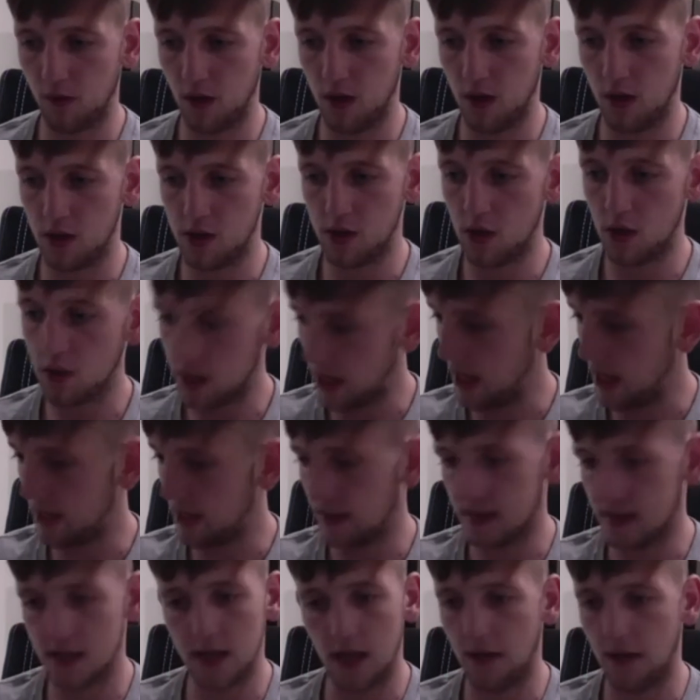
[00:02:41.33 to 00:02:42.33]
So yeah,
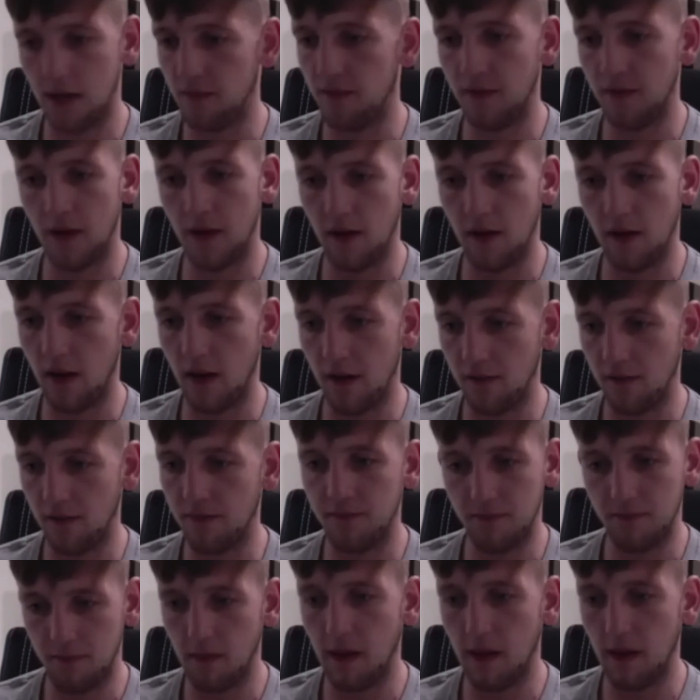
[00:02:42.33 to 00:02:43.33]
listen,
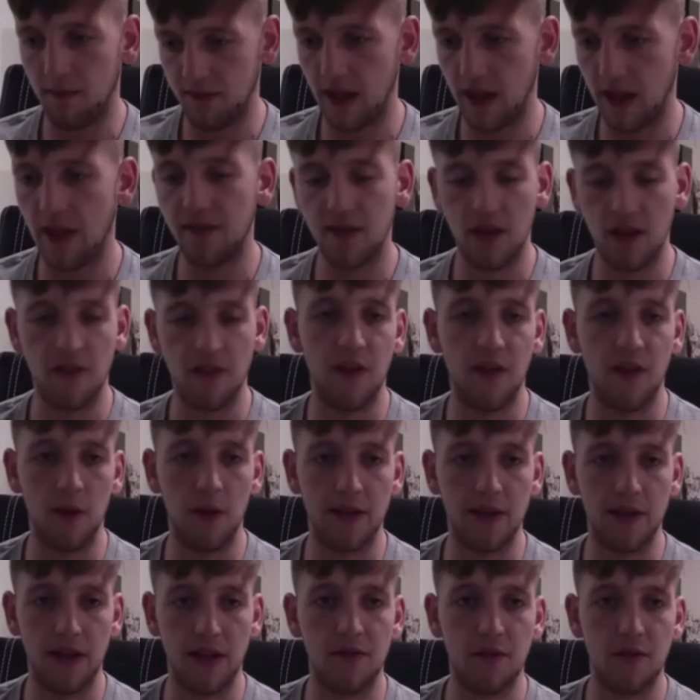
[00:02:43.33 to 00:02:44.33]
I've definitely felt a
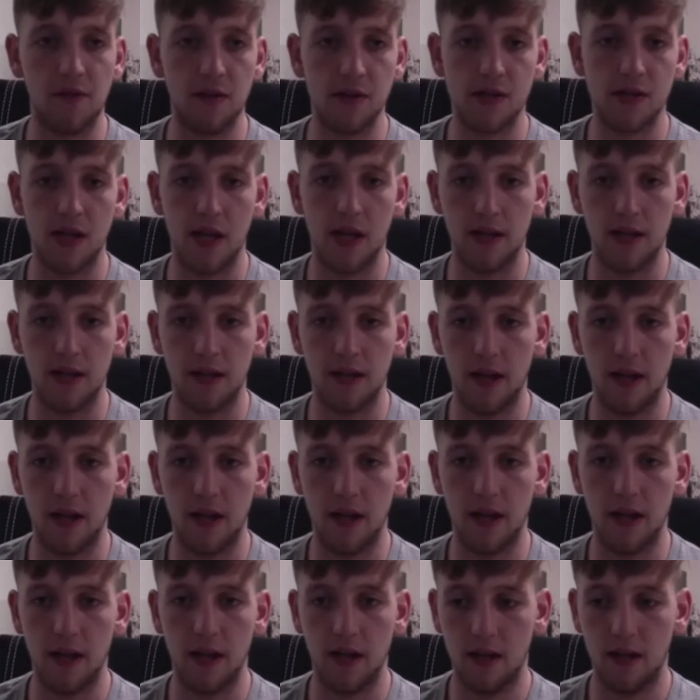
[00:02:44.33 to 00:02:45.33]
difference, and
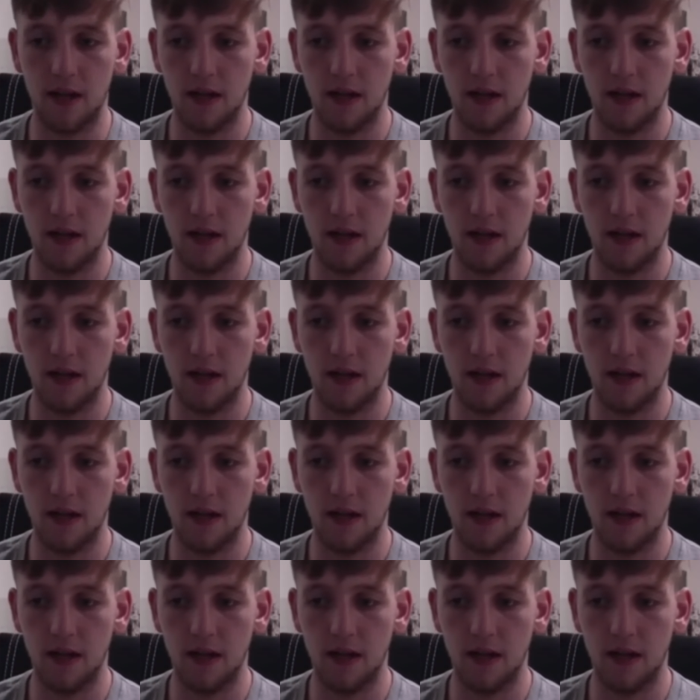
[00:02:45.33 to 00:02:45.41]
I